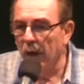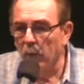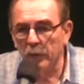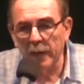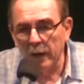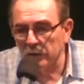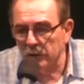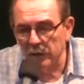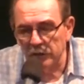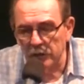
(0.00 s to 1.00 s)
not
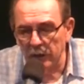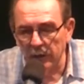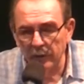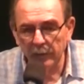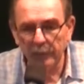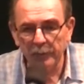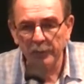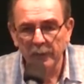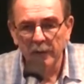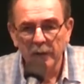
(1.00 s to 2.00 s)
without teaching,
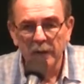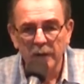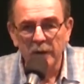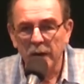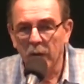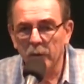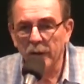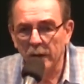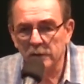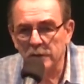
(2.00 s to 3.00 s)
not
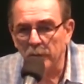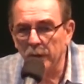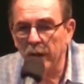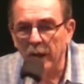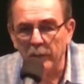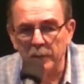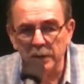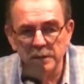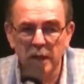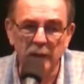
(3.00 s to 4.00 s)
without somebody
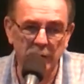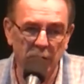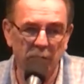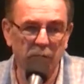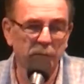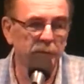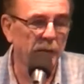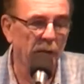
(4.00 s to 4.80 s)
helping us get there.